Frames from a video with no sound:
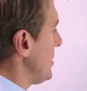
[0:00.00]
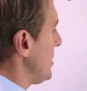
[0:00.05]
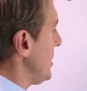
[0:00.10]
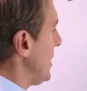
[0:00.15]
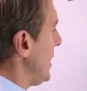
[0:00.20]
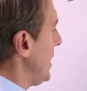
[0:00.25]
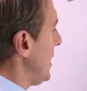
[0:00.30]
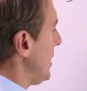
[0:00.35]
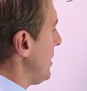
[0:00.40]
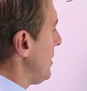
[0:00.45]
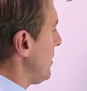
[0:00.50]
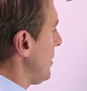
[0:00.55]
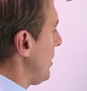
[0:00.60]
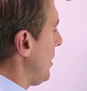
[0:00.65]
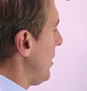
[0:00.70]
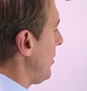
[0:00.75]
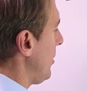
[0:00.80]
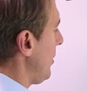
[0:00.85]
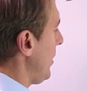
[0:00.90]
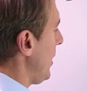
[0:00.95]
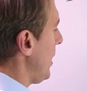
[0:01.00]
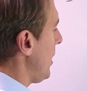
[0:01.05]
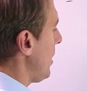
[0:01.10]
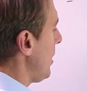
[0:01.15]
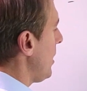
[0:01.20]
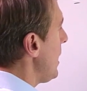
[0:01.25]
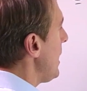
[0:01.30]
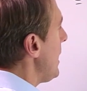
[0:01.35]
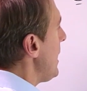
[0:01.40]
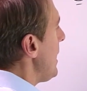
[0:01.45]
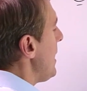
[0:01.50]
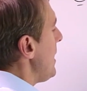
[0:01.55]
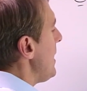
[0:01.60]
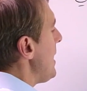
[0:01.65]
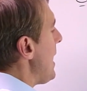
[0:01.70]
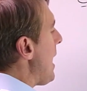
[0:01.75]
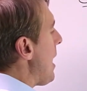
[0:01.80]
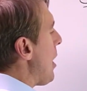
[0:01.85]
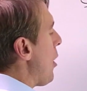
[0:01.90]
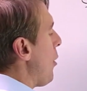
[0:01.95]
See it under there?
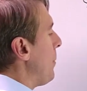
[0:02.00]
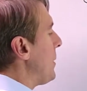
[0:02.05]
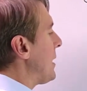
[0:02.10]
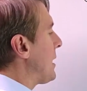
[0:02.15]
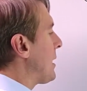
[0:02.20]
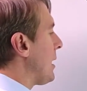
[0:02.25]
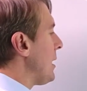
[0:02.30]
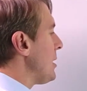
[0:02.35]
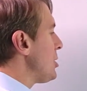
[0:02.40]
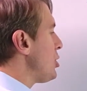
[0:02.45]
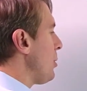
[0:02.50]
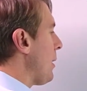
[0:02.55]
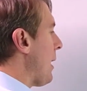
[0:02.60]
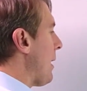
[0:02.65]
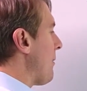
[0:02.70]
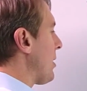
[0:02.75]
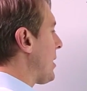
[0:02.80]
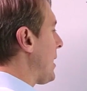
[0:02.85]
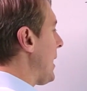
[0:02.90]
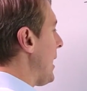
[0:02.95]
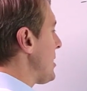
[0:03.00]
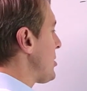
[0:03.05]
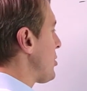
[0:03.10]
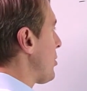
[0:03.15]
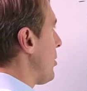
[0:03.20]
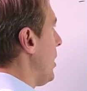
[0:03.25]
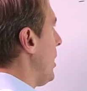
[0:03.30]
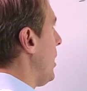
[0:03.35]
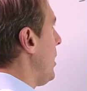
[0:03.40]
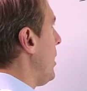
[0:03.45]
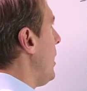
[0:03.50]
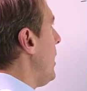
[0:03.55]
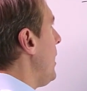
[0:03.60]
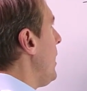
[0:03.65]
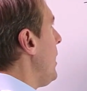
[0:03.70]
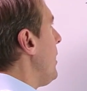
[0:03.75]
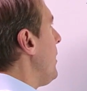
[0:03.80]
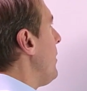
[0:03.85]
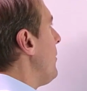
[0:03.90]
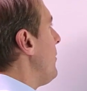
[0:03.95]
Now, because you have a kasra,
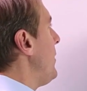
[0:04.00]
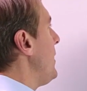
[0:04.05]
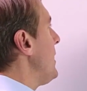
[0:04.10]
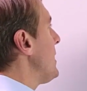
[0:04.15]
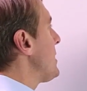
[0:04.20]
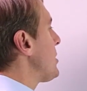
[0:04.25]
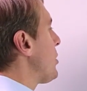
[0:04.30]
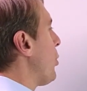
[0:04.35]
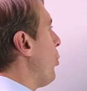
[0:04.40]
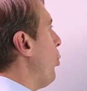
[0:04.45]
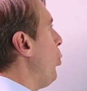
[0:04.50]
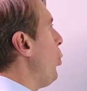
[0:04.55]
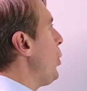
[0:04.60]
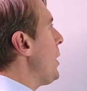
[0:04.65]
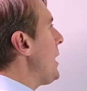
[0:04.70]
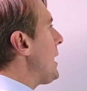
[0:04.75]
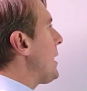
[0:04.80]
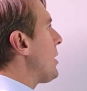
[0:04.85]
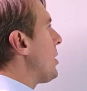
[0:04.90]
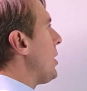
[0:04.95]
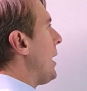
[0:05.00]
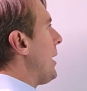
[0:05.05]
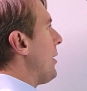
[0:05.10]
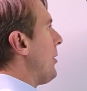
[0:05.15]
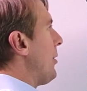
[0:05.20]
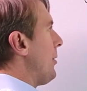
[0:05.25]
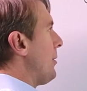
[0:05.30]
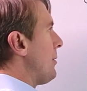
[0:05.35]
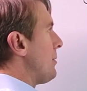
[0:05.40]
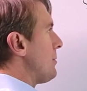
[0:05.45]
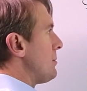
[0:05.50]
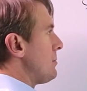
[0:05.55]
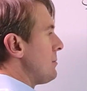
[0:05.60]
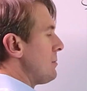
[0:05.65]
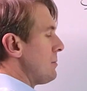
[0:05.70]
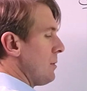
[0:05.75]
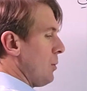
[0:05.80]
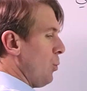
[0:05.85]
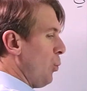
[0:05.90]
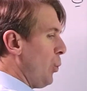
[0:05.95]
this weak letter
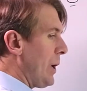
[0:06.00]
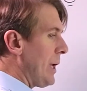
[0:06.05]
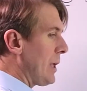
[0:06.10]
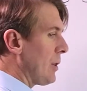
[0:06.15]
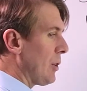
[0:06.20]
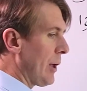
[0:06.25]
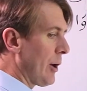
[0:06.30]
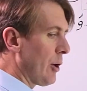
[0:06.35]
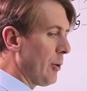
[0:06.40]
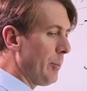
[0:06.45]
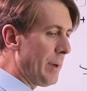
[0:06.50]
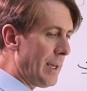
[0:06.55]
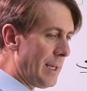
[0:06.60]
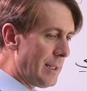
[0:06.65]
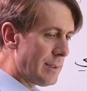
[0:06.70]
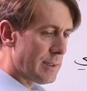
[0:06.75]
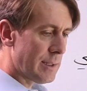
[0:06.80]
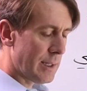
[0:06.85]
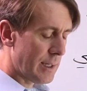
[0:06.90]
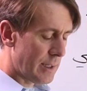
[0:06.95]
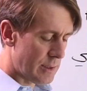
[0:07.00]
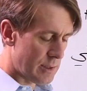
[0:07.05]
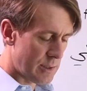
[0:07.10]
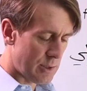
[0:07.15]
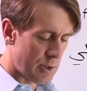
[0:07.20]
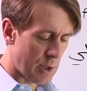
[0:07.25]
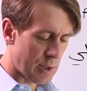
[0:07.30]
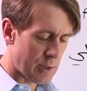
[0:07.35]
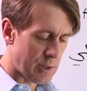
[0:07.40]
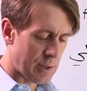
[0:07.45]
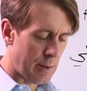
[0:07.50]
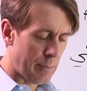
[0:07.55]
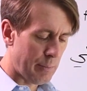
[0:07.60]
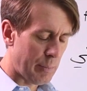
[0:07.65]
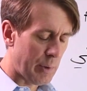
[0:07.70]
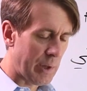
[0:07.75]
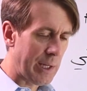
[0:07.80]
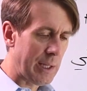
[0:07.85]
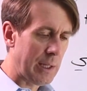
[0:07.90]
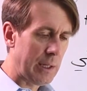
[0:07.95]
means it's just
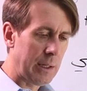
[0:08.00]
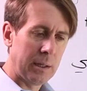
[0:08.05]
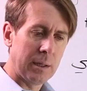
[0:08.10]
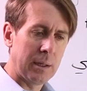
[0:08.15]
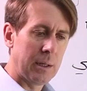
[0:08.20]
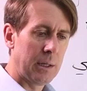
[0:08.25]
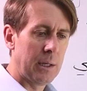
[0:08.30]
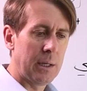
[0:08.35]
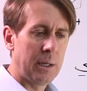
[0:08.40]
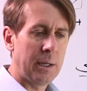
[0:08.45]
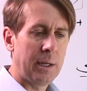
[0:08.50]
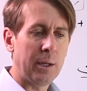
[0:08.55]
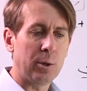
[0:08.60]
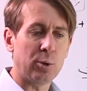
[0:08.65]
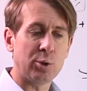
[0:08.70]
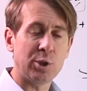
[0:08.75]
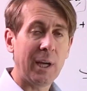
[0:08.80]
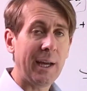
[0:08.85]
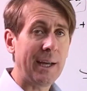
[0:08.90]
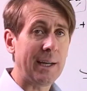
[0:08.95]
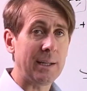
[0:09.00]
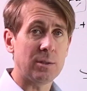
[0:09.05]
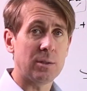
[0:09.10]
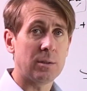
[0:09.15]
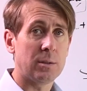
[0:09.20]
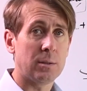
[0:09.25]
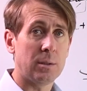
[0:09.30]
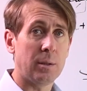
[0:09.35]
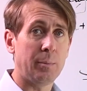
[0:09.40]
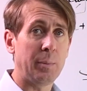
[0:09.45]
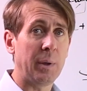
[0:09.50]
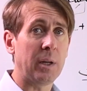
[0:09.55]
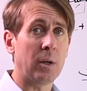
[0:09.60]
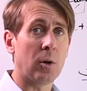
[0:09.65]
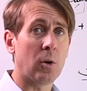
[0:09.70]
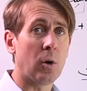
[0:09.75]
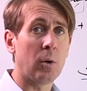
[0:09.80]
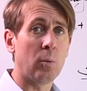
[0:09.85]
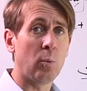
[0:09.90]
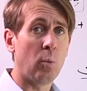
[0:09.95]
simply, it'll change. Depending
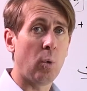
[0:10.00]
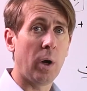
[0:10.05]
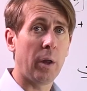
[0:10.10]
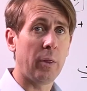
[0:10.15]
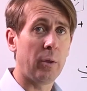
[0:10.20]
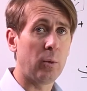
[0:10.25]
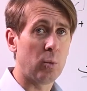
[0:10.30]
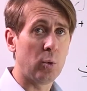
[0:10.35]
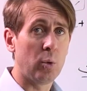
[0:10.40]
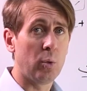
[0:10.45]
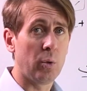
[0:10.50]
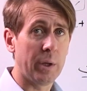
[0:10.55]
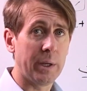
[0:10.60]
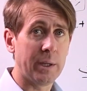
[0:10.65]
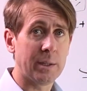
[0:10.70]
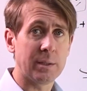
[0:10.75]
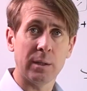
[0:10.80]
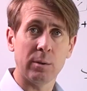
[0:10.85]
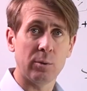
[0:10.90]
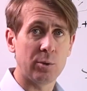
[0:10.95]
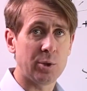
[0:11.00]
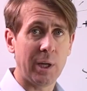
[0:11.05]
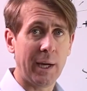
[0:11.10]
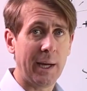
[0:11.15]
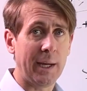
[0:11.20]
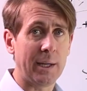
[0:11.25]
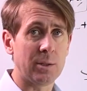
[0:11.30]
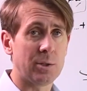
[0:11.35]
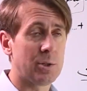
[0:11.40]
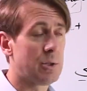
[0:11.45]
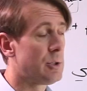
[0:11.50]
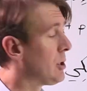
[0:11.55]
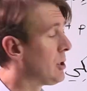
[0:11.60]
on what the rule is, it'll change.